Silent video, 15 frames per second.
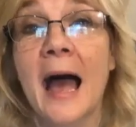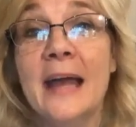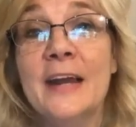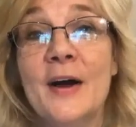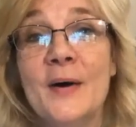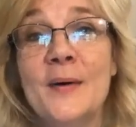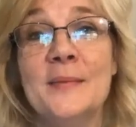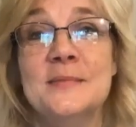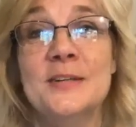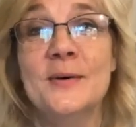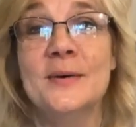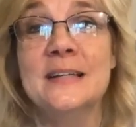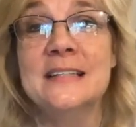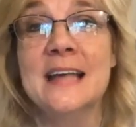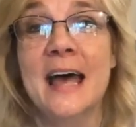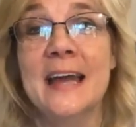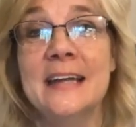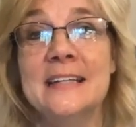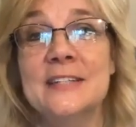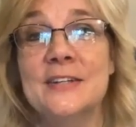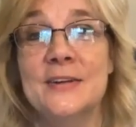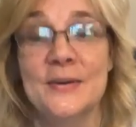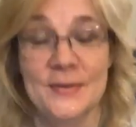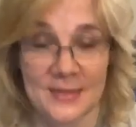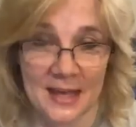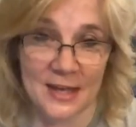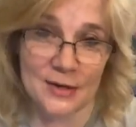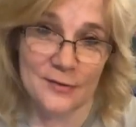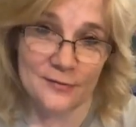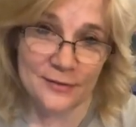I know, I'm so excited too.
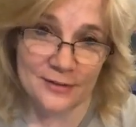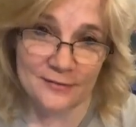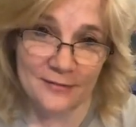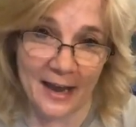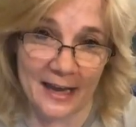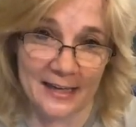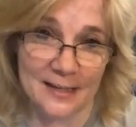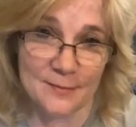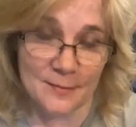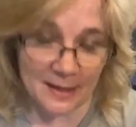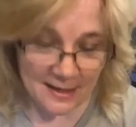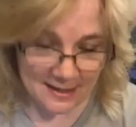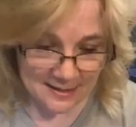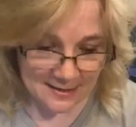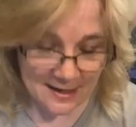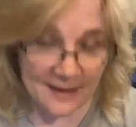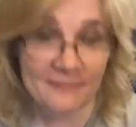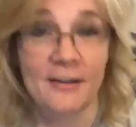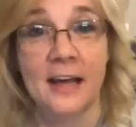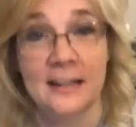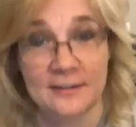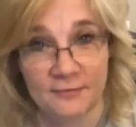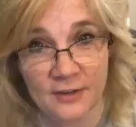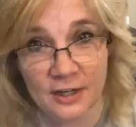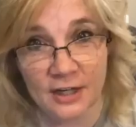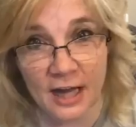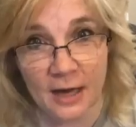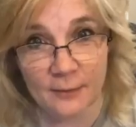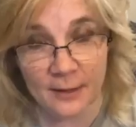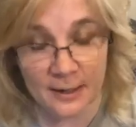Thank you for inviting me. I finally
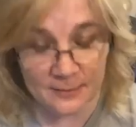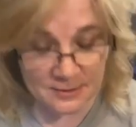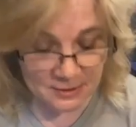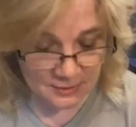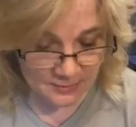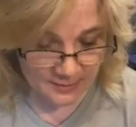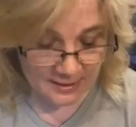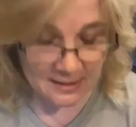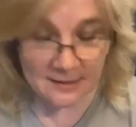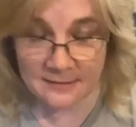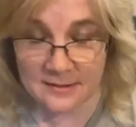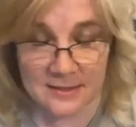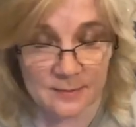figured out what I was doing.